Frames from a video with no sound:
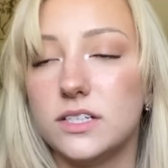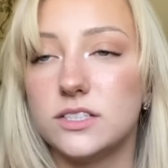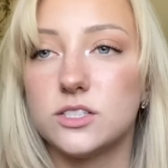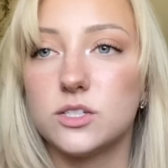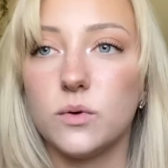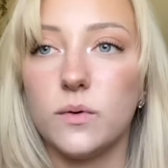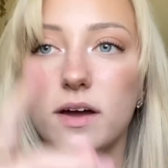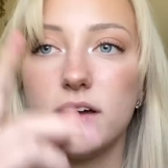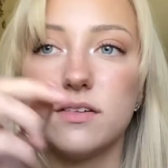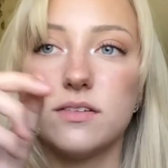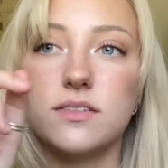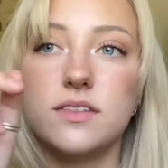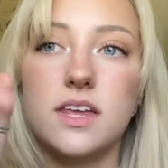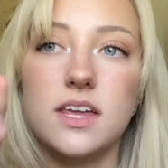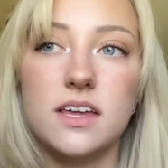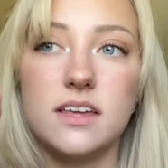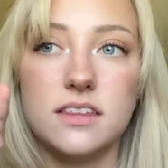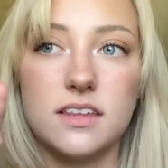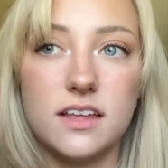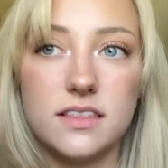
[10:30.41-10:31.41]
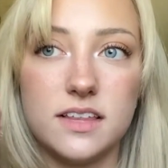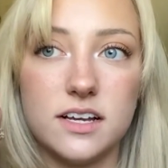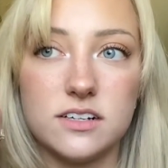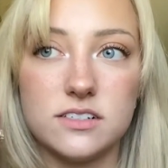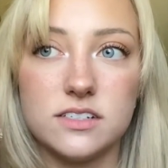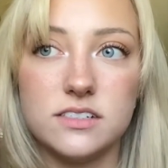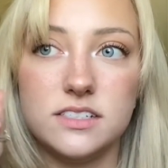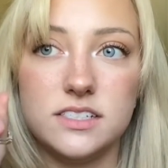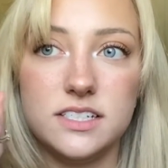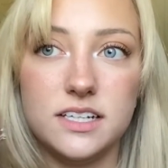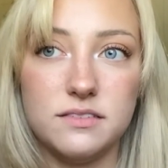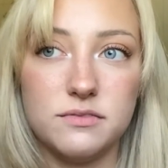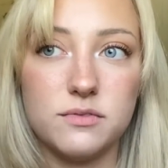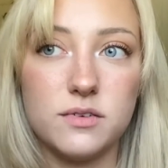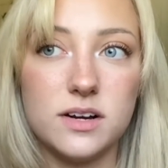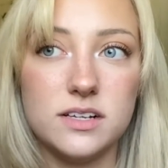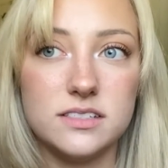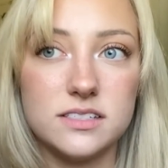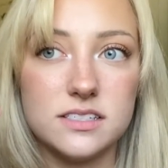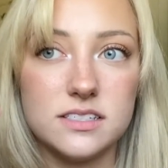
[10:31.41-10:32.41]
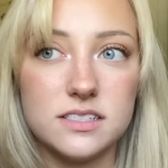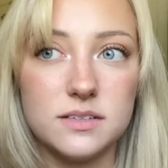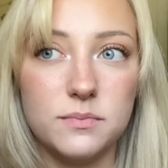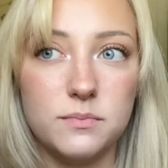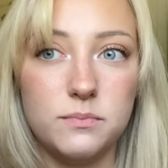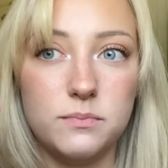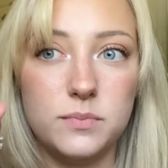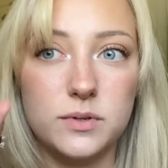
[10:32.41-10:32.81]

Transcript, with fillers: So I think that there's a difference